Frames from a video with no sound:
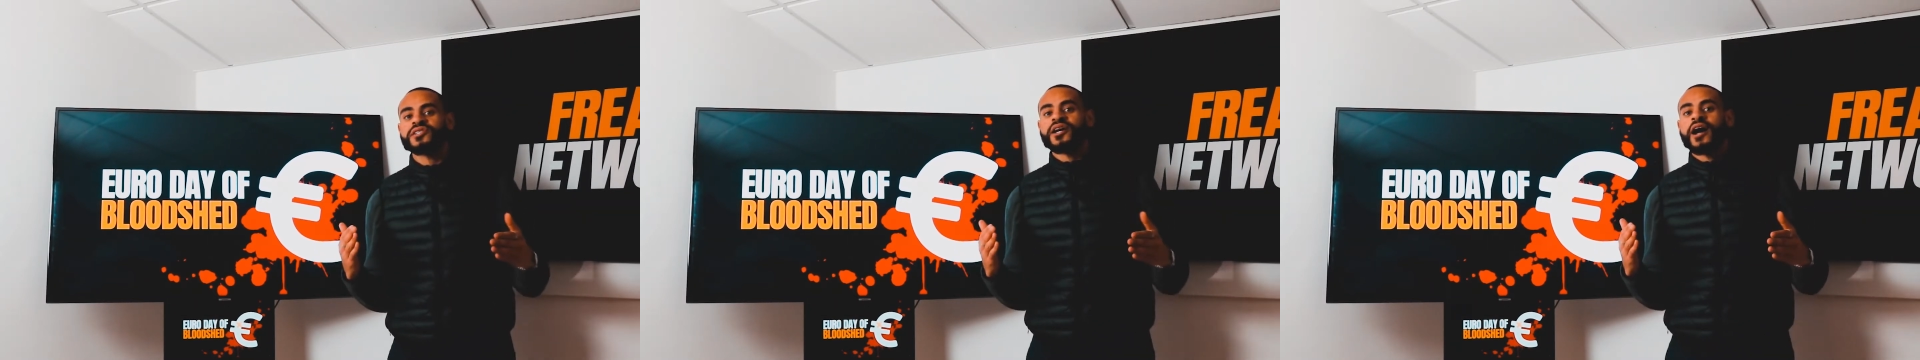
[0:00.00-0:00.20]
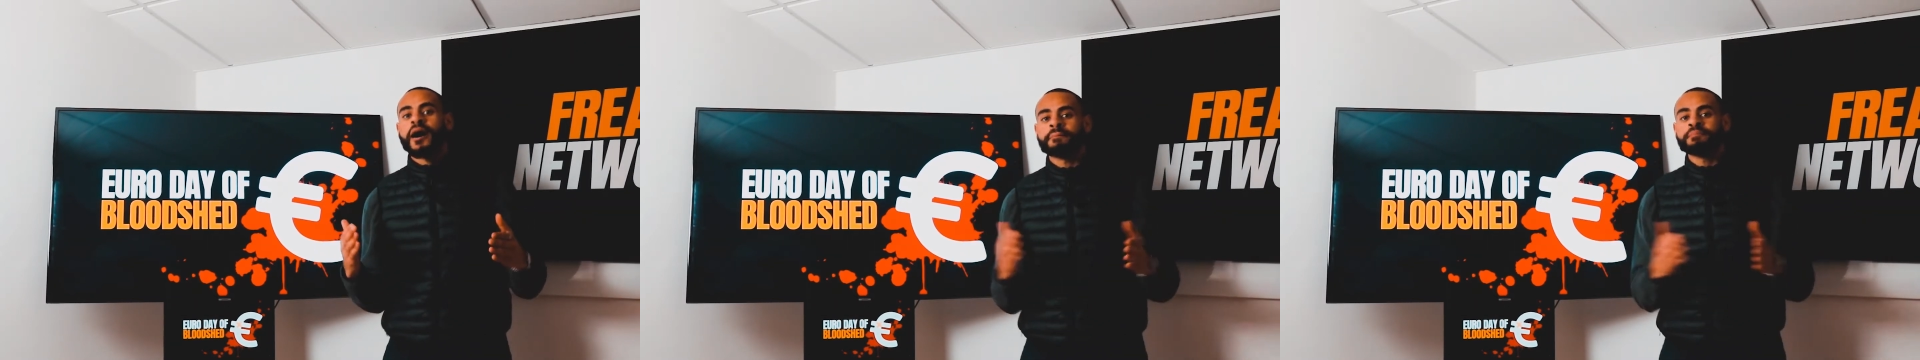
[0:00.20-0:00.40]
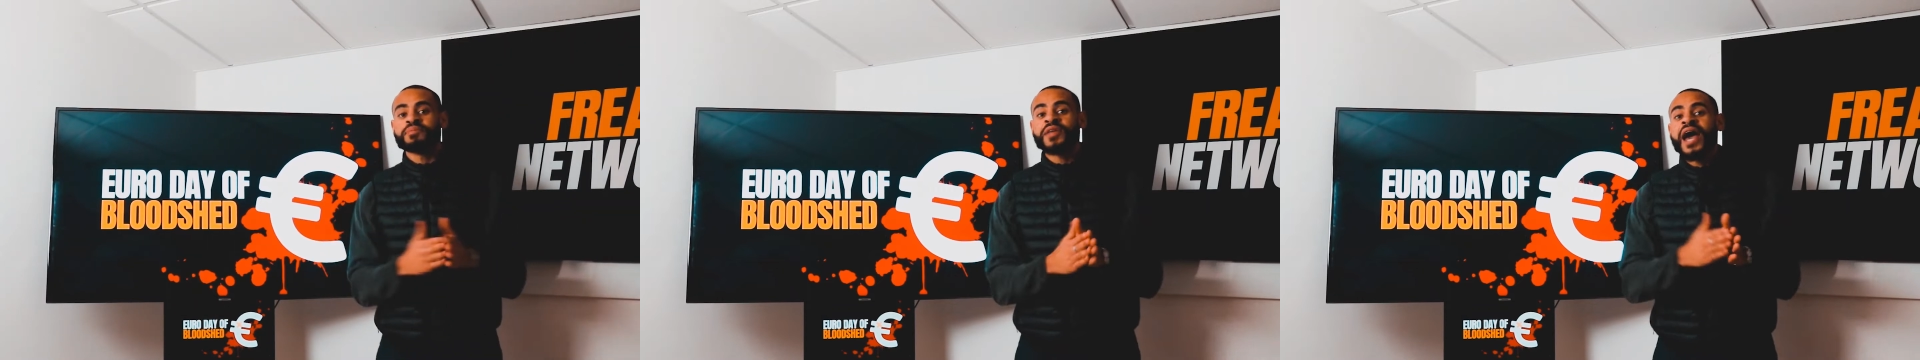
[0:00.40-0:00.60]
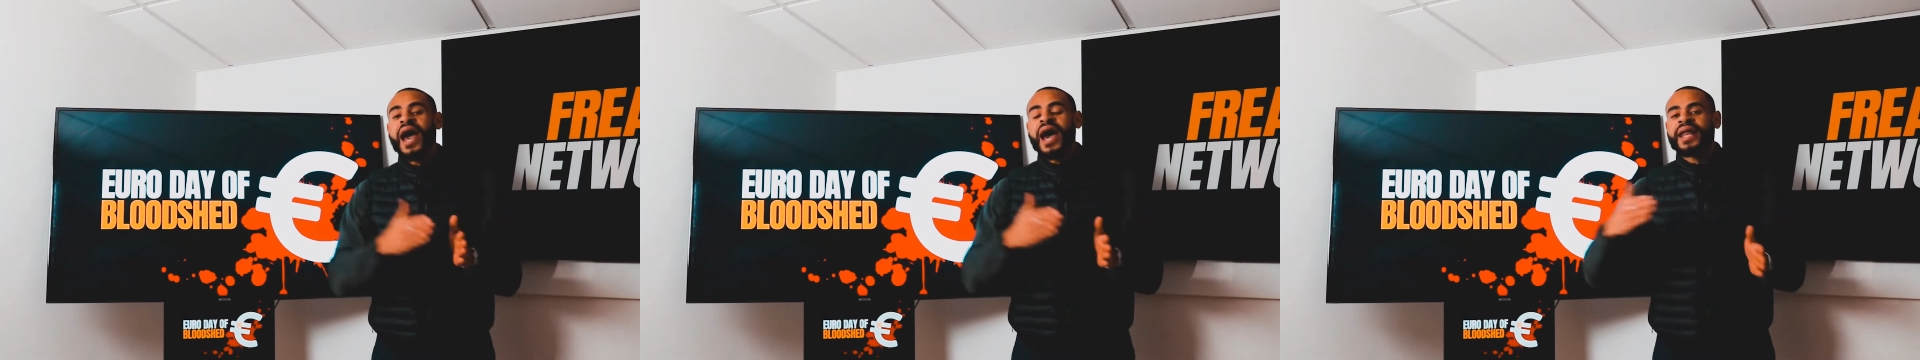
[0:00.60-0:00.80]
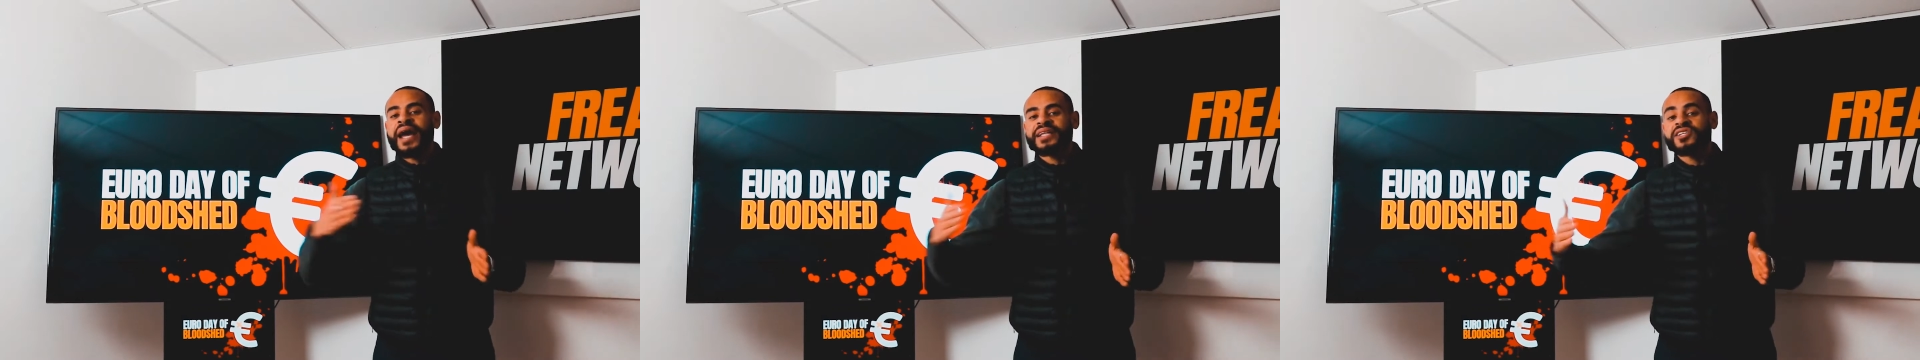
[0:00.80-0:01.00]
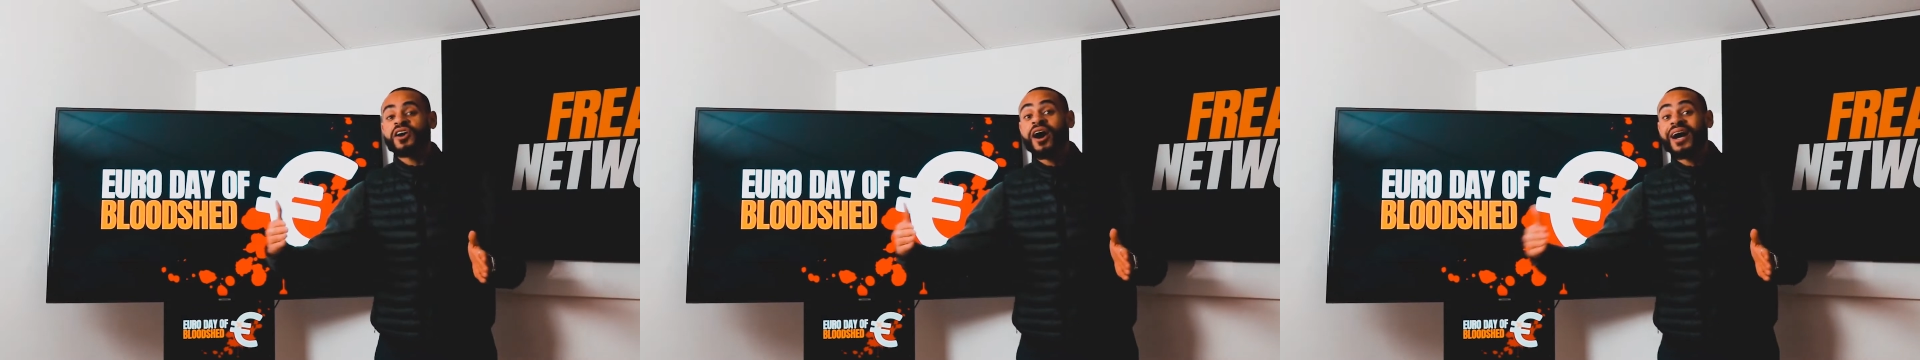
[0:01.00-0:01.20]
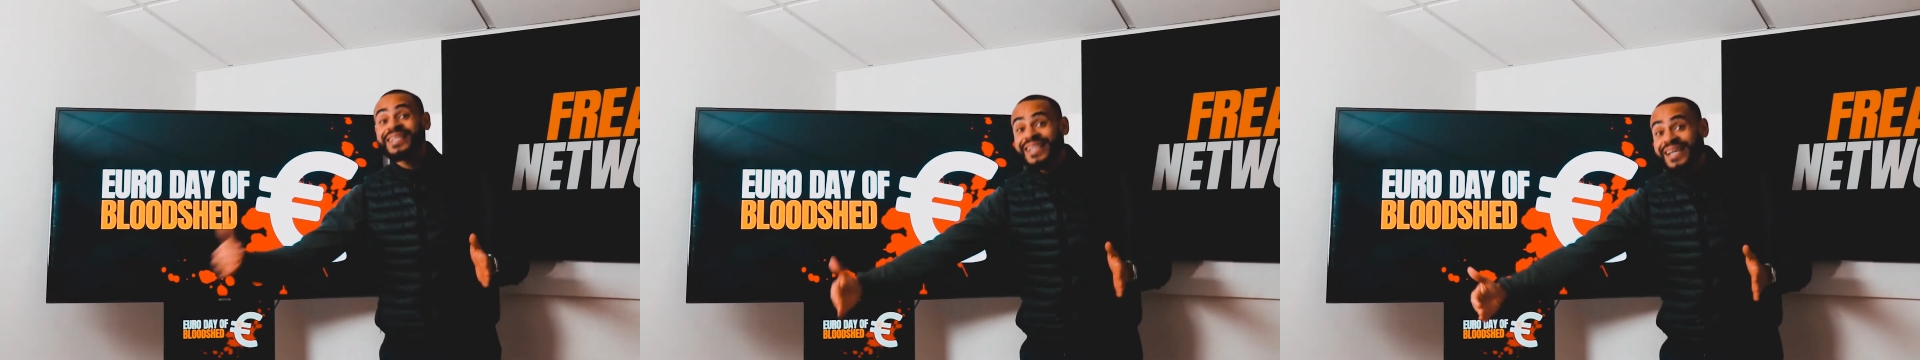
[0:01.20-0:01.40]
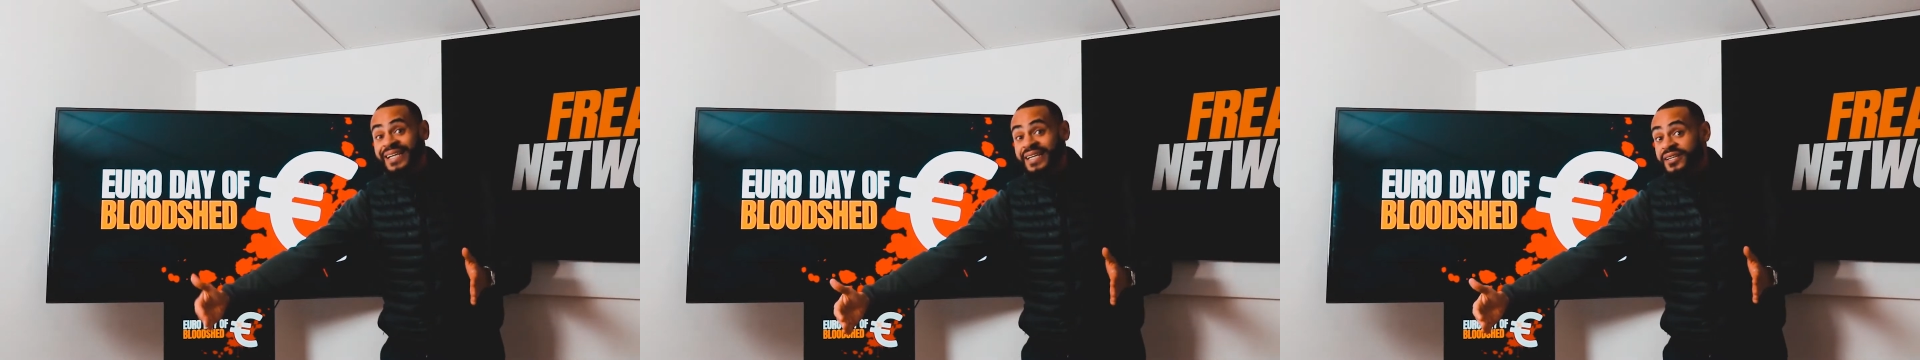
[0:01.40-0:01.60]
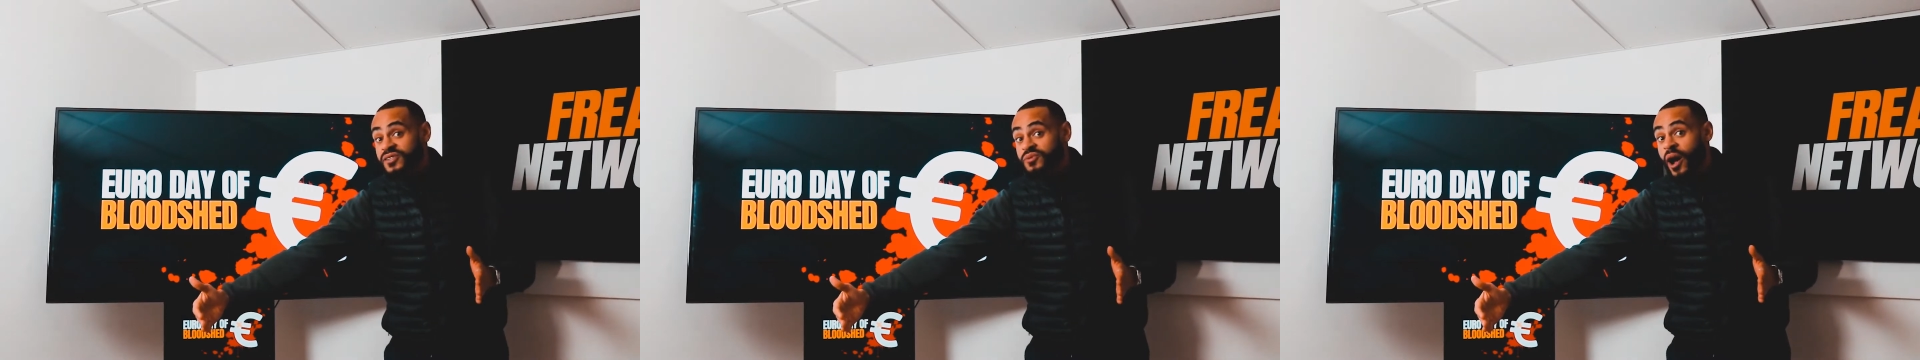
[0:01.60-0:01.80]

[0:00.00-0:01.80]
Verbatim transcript: to come, and that ties in as